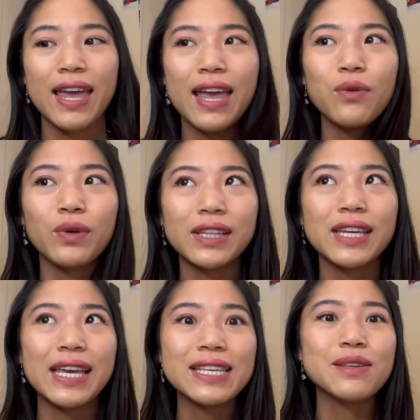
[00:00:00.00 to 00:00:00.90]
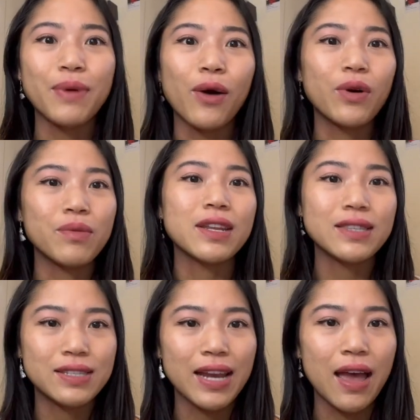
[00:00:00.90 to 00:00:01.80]
It really is about women in
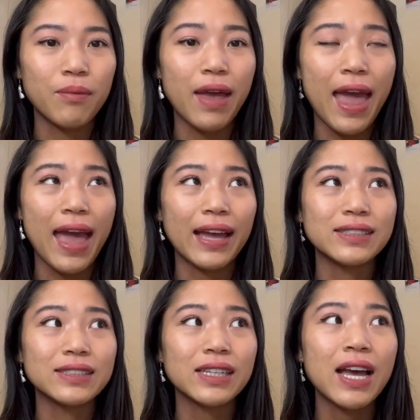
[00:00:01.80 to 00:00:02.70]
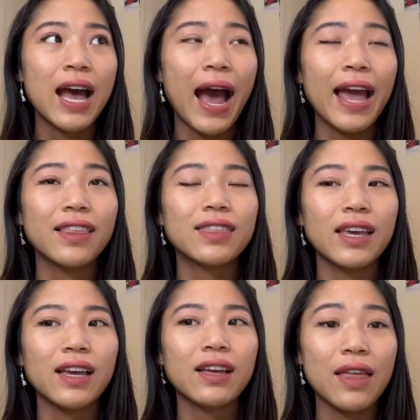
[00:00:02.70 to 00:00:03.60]
STEM, and I
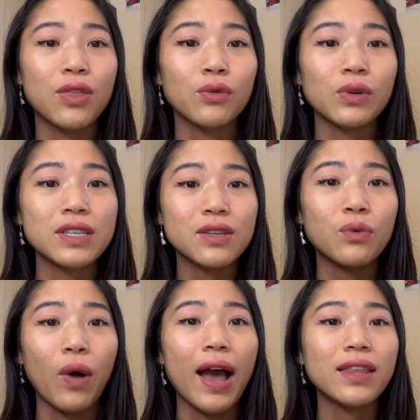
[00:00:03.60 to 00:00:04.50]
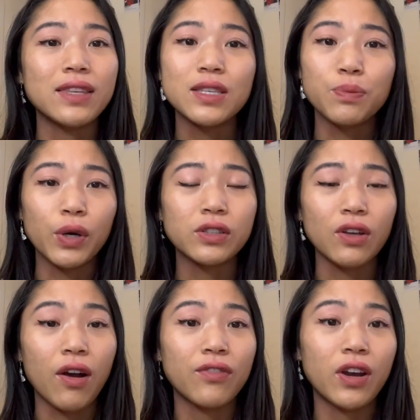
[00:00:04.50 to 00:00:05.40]
think the reason why these books
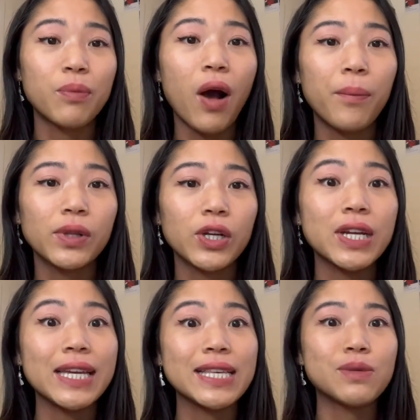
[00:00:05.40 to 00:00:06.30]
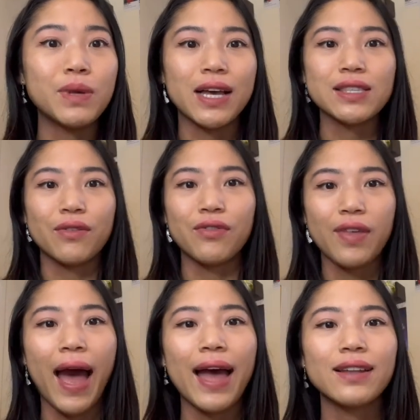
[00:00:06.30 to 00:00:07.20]
are very popular is because of
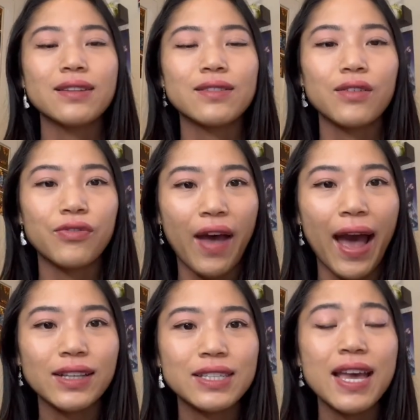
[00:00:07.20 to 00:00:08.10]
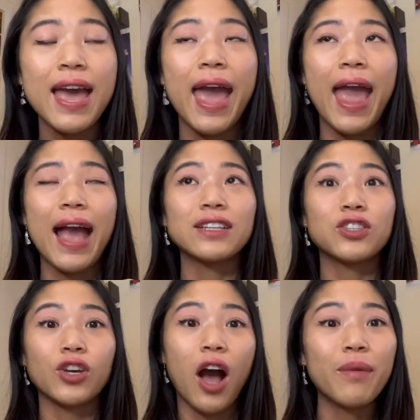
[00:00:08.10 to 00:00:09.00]
that fact. And
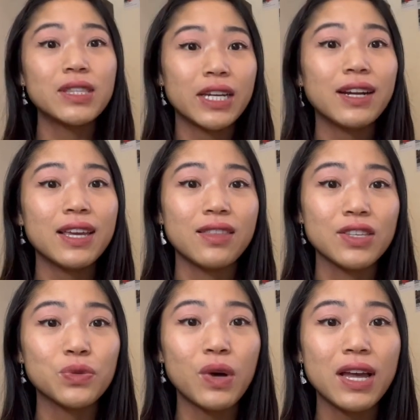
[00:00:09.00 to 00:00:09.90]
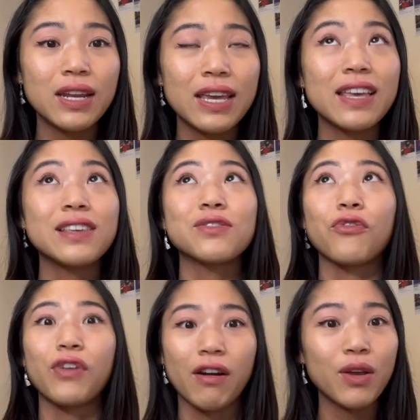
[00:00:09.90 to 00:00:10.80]
the commentary in this one is
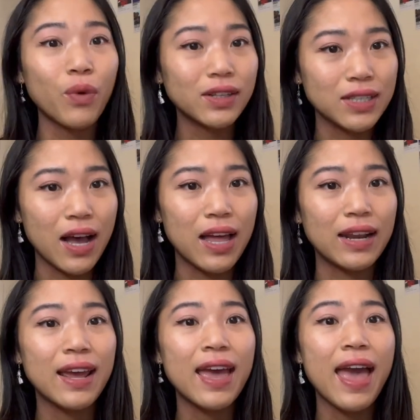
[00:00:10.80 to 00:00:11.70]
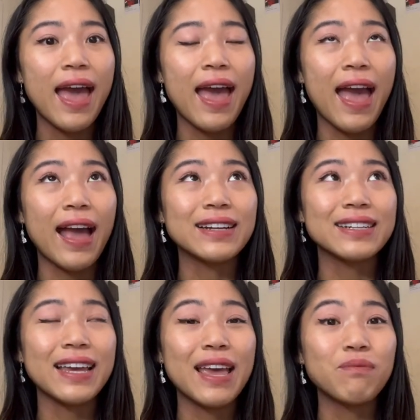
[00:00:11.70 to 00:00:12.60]
very well done,
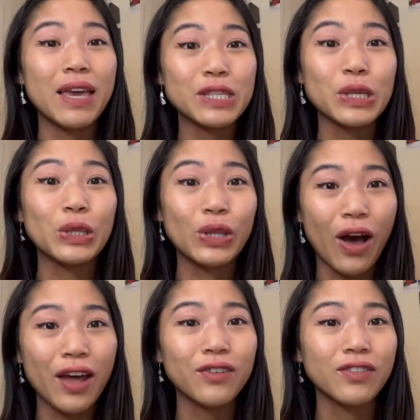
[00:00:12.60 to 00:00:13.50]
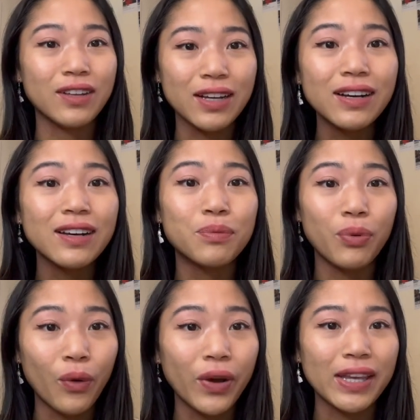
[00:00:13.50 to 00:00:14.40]
and it makes a lot of good
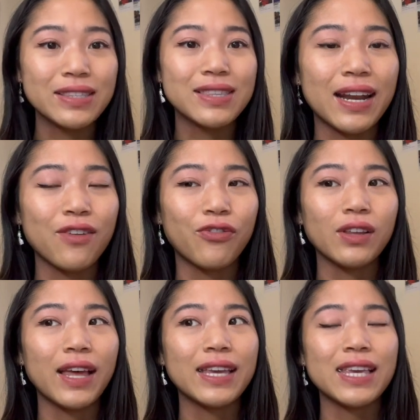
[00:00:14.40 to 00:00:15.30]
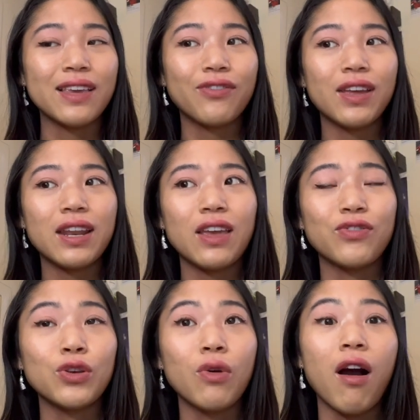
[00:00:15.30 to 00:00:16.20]
points I feel like even
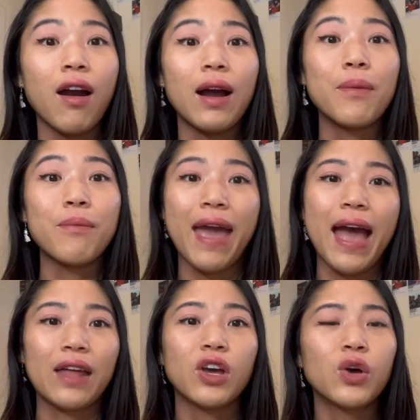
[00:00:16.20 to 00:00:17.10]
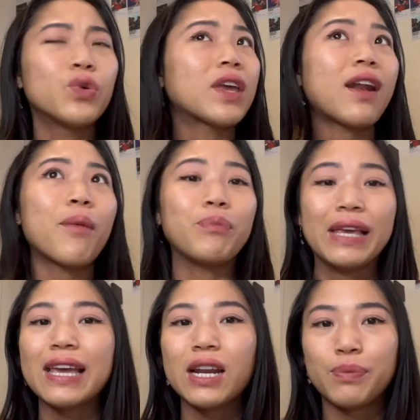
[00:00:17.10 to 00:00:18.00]
if you are a man who cannot
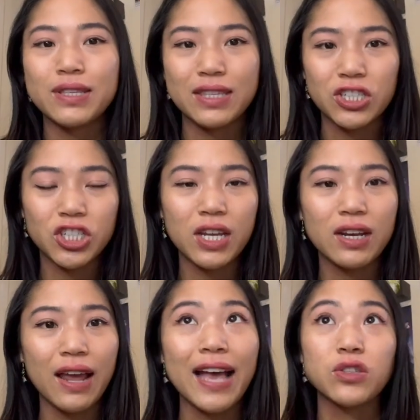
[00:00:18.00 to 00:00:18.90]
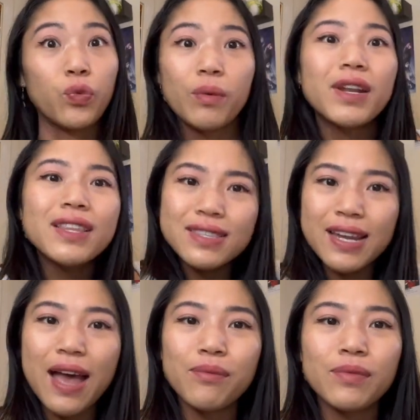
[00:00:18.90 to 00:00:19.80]
be in a position as a woman in
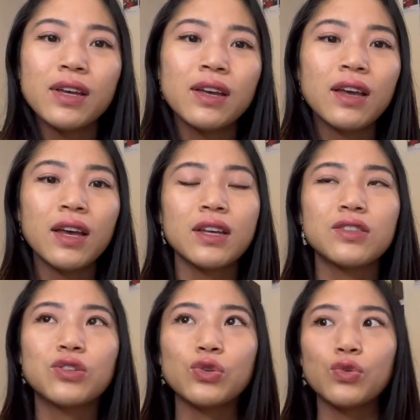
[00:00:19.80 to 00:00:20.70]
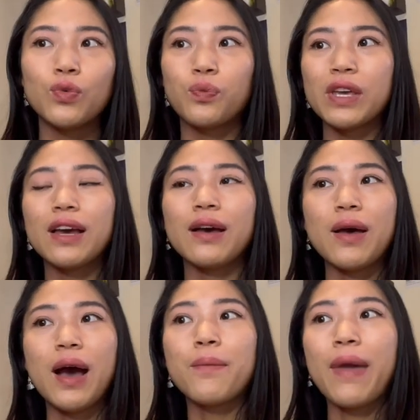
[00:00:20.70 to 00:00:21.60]
STEM, to be
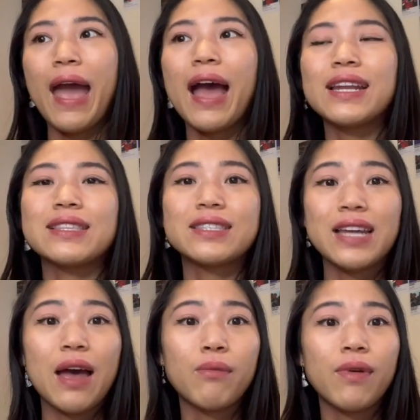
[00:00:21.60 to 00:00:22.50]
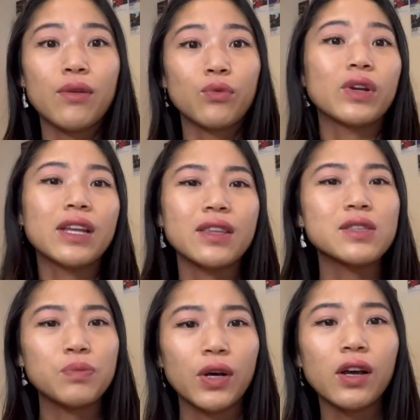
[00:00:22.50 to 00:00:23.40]
a man in STEM reading
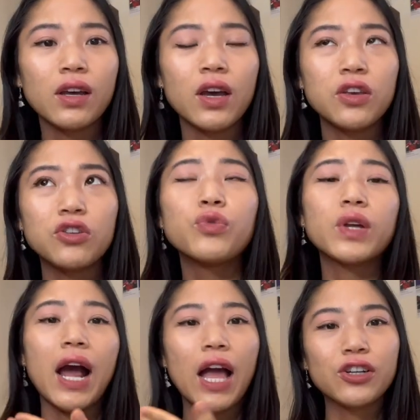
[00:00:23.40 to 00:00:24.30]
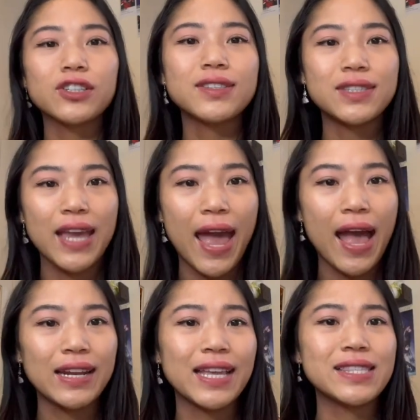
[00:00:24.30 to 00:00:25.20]
this book, you would
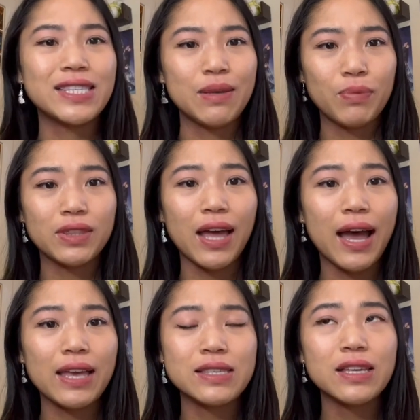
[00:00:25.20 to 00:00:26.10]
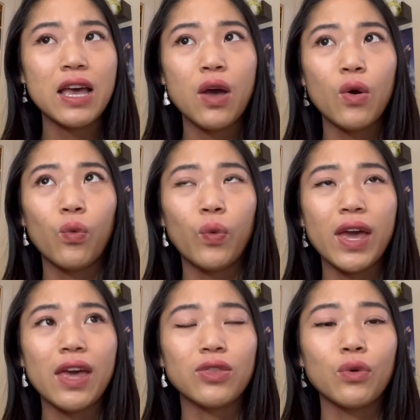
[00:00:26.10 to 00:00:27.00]
understand and sympathize
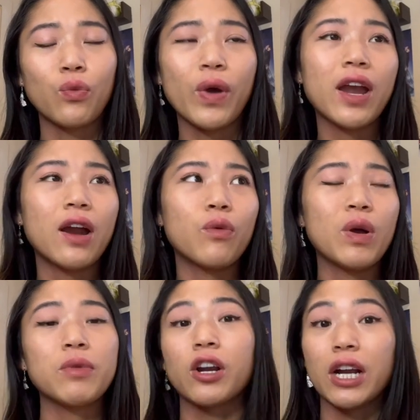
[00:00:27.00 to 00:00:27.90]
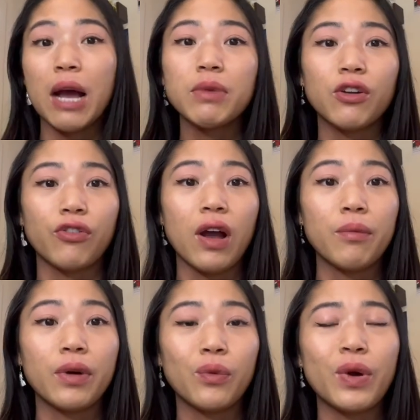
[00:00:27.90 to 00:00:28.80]
with where women are coming
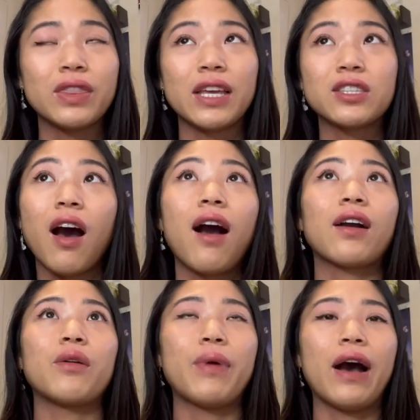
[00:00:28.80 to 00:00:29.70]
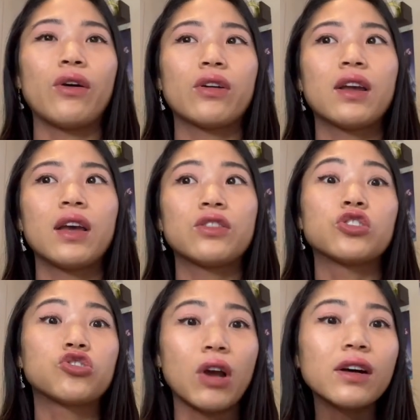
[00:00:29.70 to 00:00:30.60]
from when they talk about
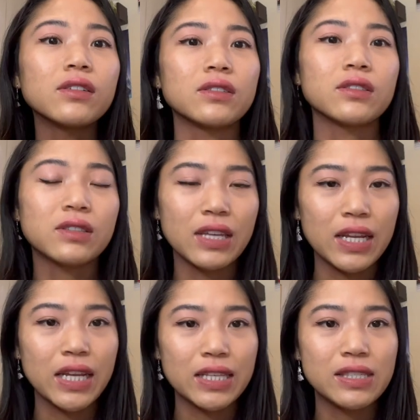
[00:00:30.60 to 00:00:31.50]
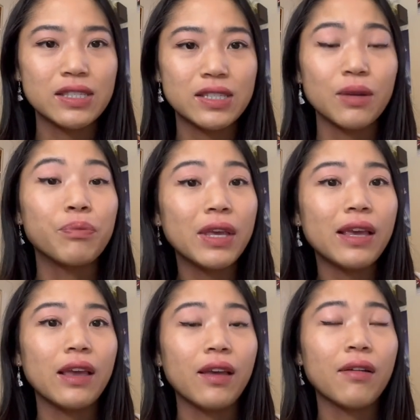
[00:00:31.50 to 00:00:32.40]
the struggles it is to
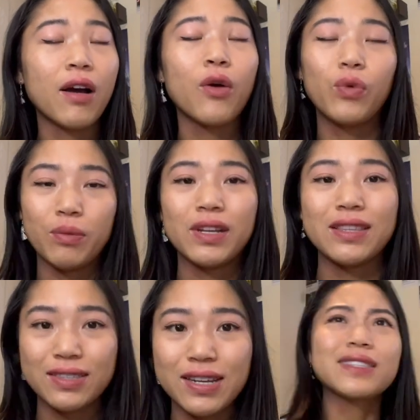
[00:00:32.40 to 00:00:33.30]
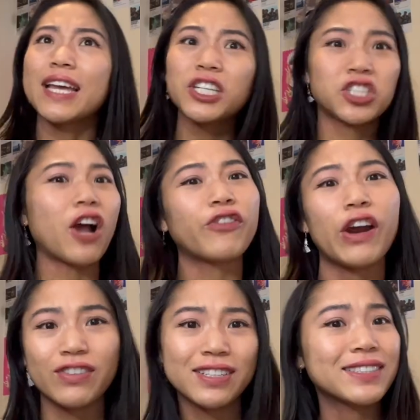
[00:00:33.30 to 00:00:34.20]
be a woman in STEM. Take a shot for
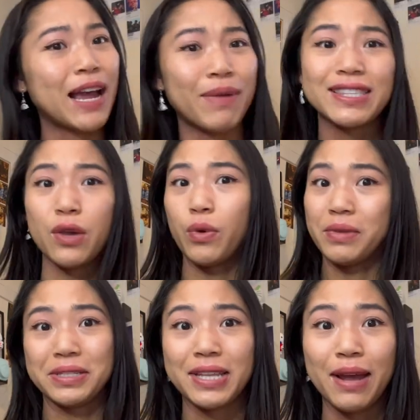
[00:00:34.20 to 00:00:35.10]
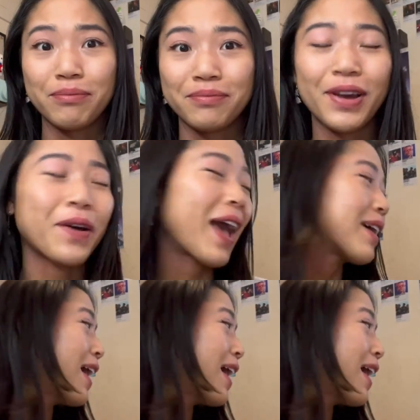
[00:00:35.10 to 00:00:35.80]
every single time I say woman in STEM, okay?